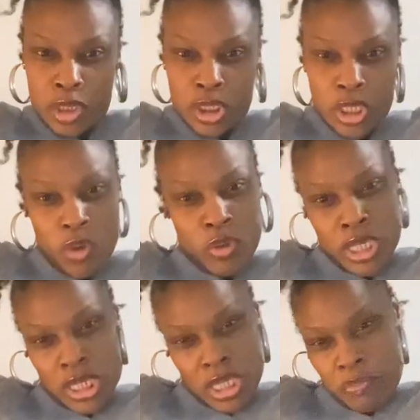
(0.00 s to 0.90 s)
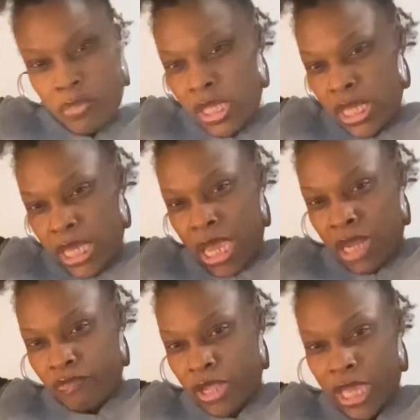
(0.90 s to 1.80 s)
So it can be kind
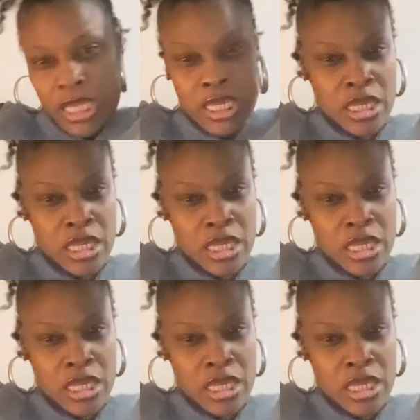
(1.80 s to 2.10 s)
of like